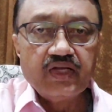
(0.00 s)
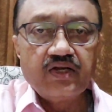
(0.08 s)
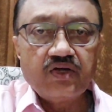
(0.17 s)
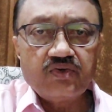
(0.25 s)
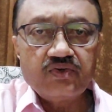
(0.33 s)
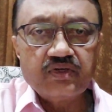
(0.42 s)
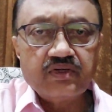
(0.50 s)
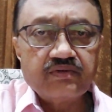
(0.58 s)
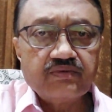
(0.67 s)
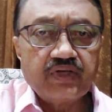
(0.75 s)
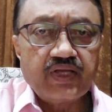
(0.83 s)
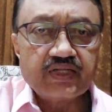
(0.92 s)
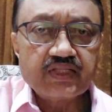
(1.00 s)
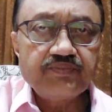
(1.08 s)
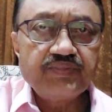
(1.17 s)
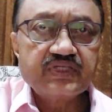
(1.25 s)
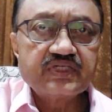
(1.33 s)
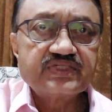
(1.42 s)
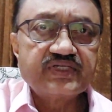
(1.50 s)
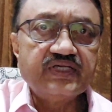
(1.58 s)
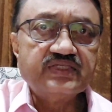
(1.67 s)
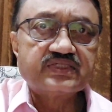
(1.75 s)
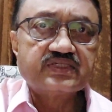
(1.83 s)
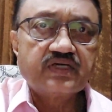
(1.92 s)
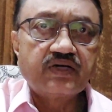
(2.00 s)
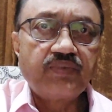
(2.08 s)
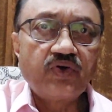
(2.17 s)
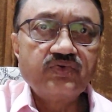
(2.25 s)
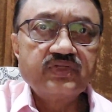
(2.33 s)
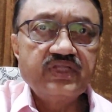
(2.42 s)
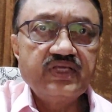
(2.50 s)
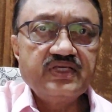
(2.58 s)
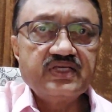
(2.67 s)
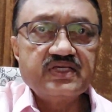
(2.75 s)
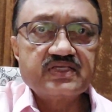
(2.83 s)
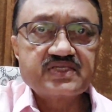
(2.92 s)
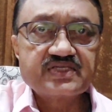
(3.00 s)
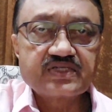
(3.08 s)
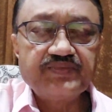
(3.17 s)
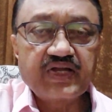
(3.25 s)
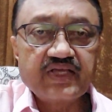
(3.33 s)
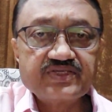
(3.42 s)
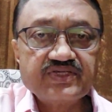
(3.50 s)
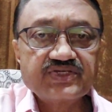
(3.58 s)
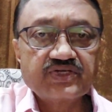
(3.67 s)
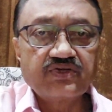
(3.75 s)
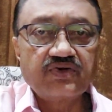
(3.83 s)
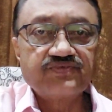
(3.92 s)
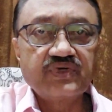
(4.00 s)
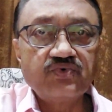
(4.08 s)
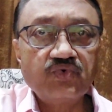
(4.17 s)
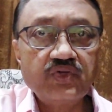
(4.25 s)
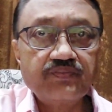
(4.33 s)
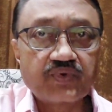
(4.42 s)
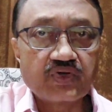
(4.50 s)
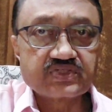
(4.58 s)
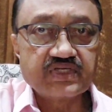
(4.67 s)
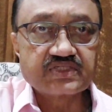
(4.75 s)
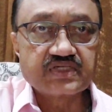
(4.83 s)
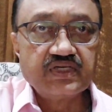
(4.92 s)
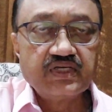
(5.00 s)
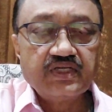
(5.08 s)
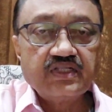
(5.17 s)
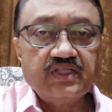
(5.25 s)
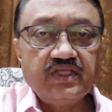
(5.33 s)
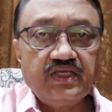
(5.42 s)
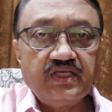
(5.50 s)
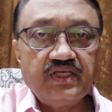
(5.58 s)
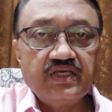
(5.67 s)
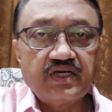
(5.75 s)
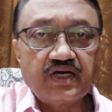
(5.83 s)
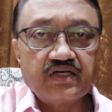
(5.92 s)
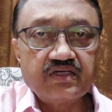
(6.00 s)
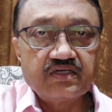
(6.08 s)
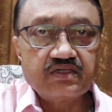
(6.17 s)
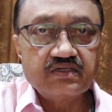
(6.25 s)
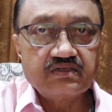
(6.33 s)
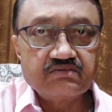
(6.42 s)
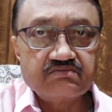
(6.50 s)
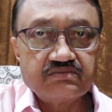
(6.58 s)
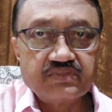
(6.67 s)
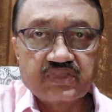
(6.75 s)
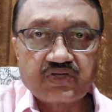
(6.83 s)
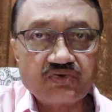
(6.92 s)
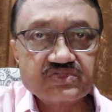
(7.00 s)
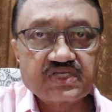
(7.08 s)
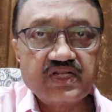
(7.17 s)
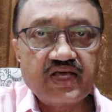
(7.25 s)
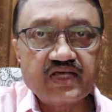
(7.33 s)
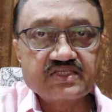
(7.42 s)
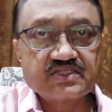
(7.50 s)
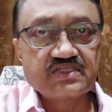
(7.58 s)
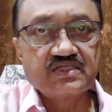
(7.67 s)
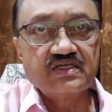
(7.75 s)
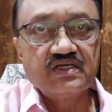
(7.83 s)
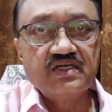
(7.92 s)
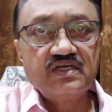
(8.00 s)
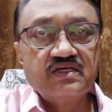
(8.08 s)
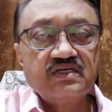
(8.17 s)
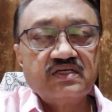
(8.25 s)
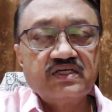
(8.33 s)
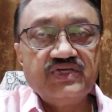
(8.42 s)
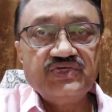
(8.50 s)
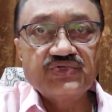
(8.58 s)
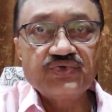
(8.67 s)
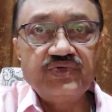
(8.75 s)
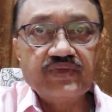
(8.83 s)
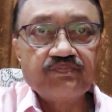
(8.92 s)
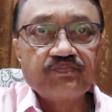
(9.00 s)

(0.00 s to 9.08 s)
Now, another major change about the systematization of the whole process, the council has issued